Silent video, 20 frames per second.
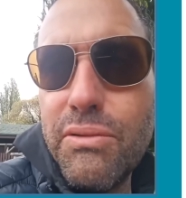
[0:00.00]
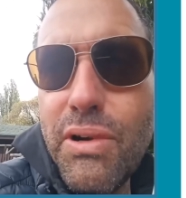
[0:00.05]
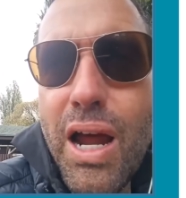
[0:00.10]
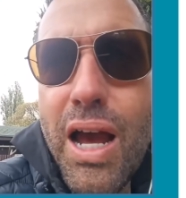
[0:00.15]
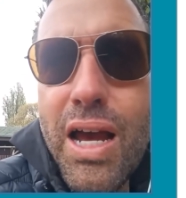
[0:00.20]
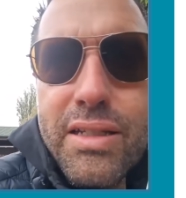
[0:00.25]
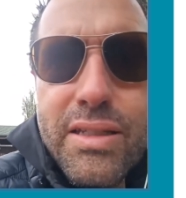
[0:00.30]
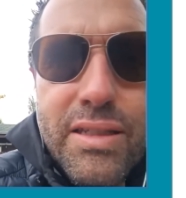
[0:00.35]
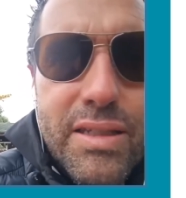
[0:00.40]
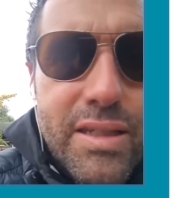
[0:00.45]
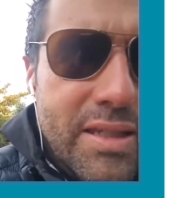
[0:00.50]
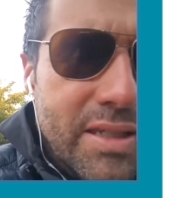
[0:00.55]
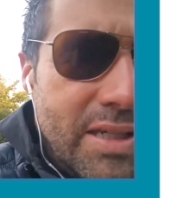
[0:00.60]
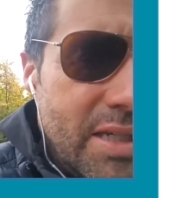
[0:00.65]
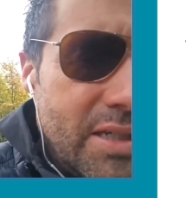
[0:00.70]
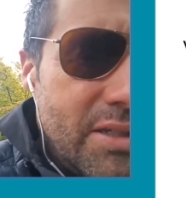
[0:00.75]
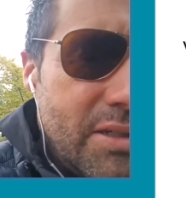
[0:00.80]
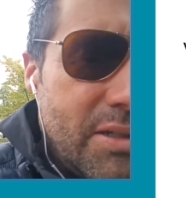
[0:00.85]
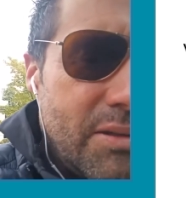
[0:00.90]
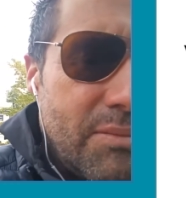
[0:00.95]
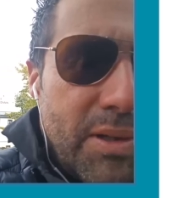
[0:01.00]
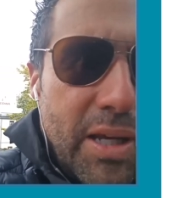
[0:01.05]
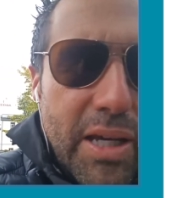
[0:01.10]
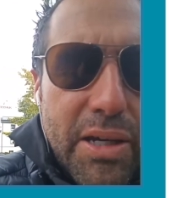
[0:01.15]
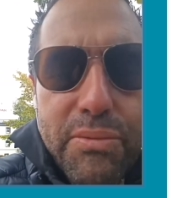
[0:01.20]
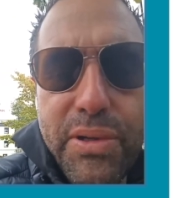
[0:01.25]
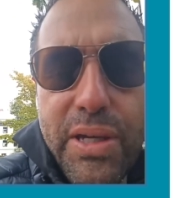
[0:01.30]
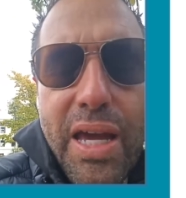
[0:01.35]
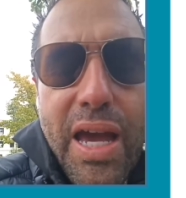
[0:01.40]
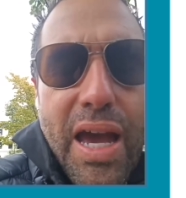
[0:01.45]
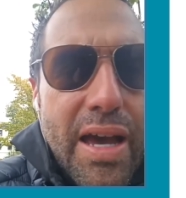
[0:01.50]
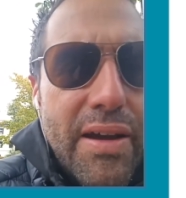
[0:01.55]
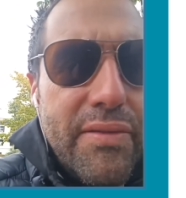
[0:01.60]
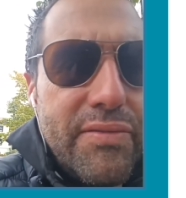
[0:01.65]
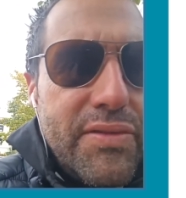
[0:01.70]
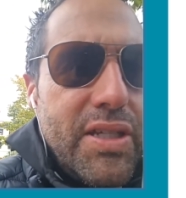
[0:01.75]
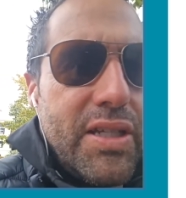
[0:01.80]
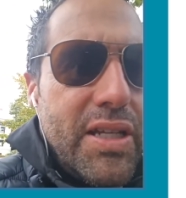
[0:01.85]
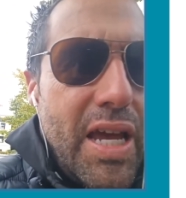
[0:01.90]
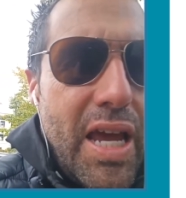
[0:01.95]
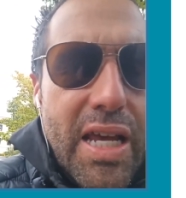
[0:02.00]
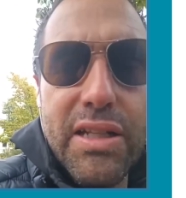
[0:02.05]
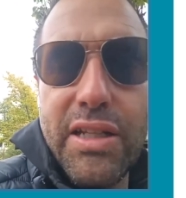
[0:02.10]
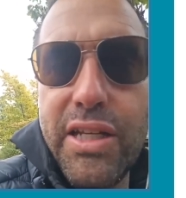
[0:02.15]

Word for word: rotten system like we have today,